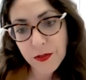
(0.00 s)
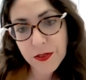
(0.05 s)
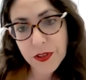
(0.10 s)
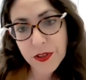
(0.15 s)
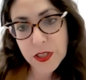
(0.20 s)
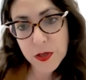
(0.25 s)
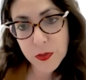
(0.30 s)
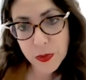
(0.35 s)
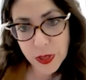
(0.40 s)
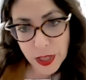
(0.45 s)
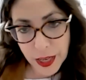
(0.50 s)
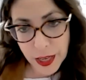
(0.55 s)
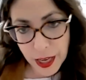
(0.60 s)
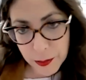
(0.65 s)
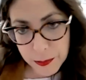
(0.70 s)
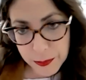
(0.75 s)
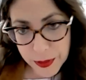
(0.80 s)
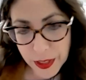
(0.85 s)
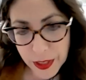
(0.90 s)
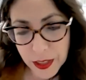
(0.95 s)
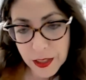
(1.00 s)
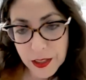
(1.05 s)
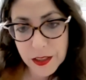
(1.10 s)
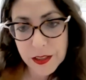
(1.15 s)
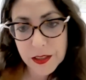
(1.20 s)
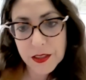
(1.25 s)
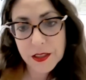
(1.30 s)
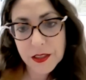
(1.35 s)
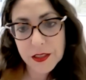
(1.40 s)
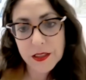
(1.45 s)
If this will
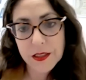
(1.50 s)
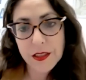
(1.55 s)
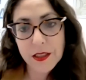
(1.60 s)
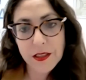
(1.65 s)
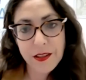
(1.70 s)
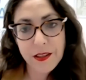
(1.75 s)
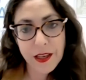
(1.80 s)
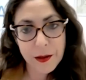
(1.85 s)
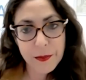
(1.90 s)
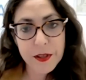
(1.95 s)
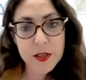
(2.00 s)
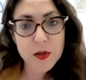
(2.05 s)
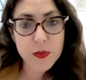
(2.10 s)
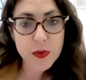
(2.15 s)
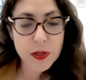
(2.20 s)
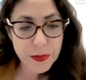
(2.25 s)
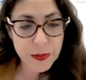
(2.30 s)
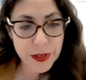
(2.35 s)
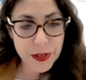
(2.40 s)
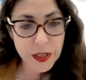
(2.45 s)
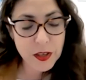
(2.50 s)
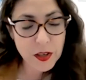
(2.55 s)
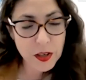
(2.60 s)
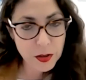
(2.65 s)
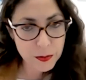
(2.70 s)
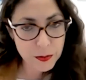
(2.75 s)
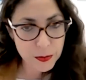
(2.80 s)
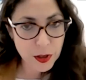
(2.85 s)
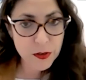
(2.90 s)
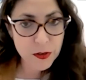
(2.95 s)
happen, the damage will be
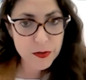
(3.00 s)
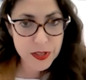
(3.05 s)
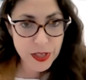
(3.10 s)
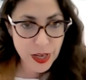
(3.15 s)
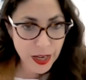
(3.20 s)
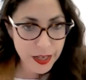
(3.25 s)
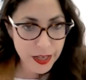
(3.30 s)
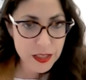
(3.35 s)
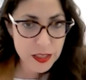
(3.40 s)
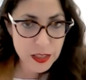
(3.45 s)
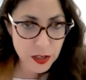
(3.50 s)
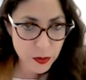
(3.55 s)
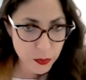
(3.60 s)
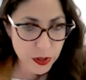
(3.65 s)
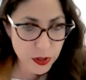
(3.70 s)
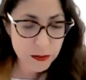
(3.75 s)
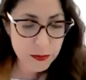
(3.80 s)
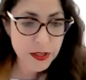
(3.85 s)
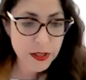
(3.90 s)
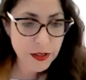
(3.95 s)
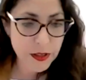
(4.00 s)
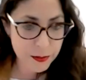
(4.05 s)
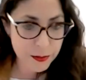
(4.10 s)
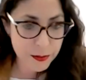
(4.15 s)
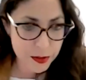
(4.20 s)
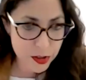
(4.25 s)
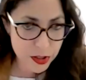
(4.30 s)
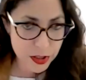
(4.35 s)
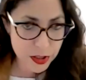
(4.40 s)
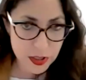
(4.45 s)
on both sides. There will be
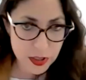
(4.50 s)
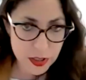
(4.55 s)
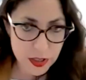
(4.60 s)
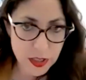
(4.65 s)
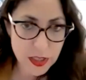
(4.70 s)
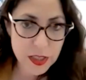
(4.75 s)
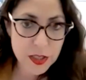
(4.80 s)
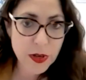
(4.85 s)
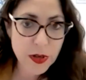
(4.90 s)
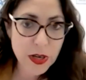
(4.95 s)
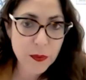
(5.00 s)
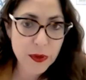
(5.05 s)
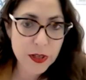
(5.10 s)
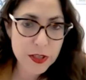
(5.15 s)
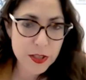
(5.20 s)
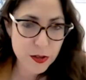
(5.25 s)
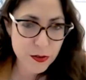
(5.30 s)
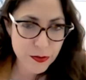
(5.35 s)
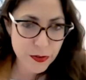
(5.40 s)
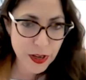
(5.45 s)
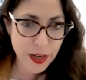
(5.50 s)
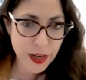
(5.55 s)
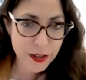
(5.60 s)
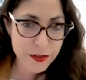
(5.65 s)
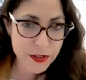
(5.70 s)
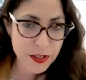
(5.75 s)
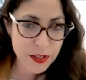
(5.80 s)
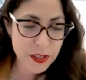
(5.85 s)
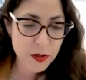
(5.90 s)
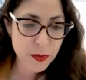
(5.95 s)
damages. Israel will
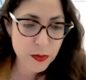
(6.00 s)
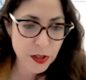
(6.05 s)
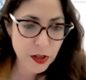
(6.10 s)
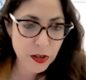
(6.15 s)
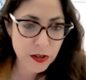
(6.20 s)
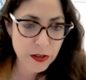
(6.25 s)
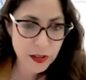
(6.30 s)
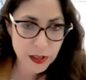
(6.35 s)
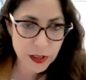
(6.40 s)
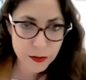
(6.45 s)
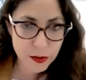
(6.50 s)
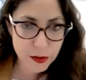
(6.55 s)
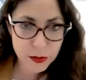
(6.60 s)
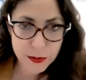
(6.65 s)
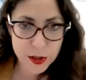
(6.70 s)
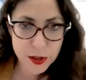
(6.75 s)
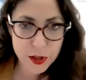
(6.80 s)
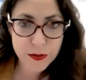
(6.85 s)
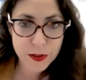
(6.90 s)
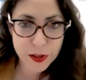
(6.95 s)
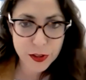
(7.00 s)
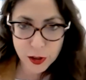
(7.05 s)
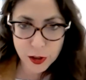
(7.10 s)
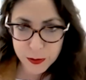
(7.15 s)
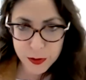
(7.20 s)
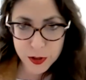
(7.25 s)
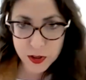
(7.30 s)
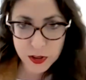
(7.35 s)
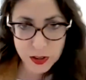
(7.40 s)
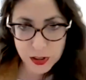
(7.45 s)
survive since we don't have too much of an
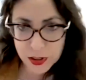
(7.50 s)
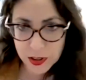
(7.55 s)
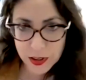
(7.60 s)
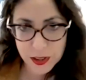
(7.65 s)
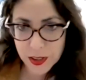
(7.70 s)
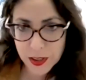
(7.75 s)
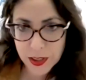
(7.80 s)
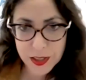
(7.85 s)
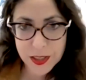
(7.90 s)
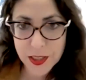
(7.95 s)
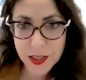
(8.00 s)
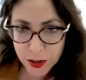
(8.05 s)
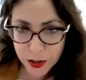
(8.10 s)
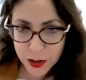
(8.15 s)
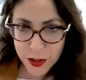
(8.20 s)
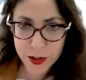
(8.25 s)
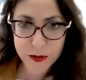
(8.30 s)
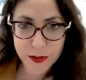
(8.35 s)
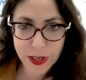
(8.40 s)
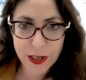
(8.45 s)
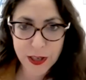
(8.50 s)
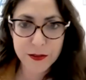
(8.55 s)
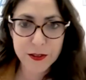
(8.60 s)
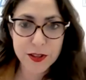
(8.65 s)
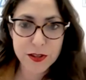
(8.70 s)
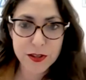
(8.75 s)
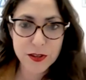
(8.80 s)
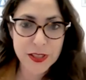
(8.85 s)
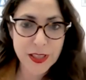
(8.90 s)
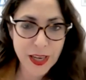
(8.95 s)
option. It's either
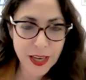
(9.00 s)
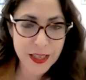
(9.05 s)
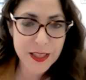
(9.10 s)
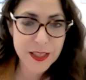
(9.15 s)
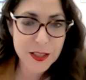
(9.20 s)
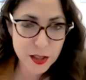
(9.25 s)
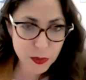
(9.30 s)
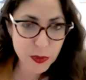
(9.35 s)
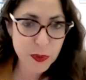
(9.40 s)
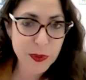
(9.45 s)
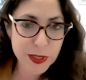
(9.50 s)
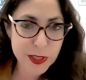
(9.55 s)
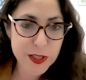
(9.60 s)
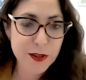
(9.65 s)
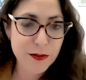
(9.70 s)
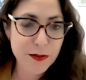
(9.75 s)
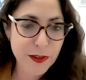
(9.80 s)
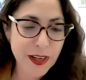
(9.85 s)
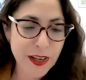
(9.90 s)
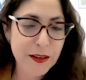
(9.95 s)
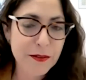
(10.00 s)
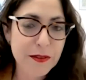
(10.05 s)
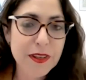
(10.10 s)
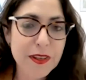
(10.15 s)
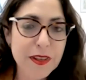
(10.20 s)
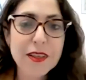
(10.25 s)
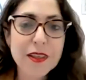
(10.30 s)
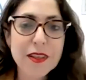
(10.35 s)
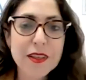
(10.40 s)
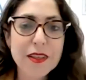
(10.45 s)
surviveness or die, so we will survive.
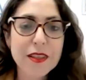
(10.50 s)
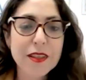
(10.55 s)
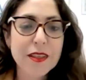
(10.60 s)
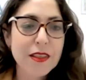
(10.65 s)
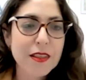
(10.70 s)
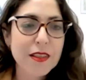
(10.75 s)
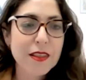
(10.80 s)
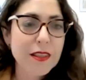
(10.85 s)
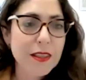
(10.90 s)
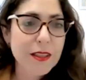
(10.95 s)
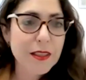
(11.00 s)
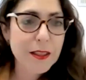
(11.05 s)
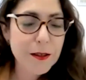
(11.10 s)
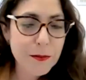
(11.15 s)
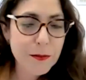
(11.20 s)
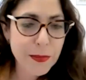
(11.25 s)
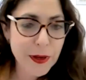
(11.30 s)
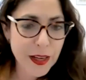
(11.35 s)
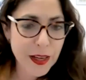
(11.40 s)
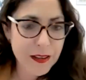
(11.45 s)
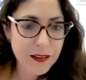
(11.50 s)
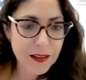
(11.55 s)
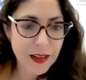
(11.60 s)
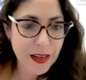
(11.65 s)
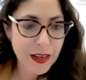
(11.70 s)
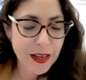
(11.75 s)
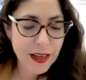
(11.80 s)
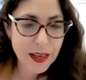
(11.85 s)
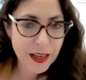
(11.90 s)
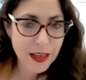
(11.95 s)
But
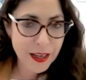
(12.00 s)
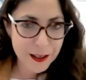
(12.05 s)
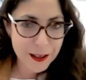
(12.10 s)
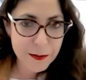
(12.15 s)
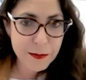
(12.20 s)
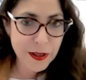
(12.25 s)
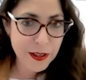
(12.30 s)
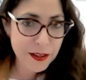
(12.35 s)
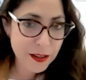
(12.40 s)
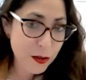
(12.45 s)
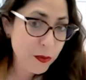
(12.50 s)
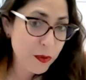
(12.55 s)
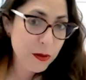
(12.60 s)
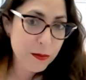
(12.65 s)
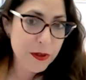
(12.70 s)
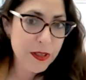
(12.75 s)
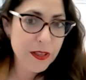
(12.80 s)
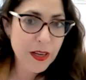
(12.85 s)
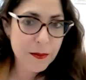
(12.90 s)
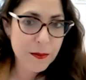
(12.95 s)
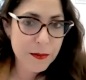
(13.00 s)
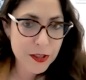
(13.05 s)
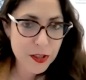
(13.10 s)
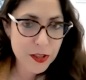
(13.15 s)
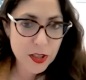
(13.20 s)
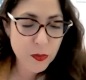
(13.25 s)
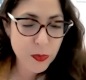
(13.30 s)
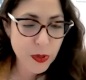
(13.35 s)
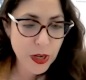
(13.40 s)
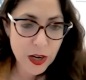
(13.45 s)
there will be
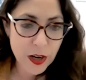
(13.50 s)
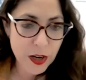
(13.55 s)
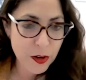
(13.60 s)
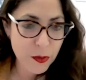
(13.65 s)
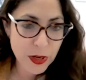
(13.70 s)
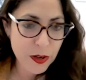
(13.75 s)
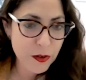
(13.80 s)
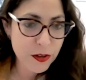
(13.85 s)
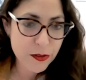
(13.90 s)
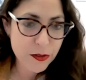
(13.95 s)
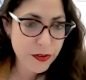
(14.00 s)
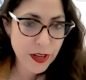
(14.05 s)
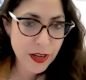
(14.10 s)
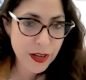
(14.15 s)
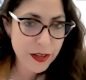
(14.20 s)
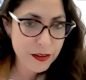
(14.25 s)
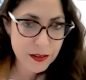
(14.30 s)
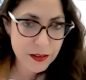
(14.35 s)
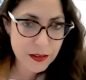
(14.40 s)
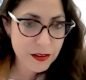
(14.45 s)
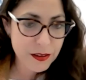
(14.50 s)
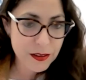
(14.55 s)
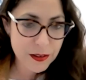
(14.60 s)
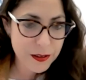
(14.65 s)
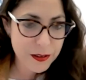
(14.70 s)
damage, and we are aware of that.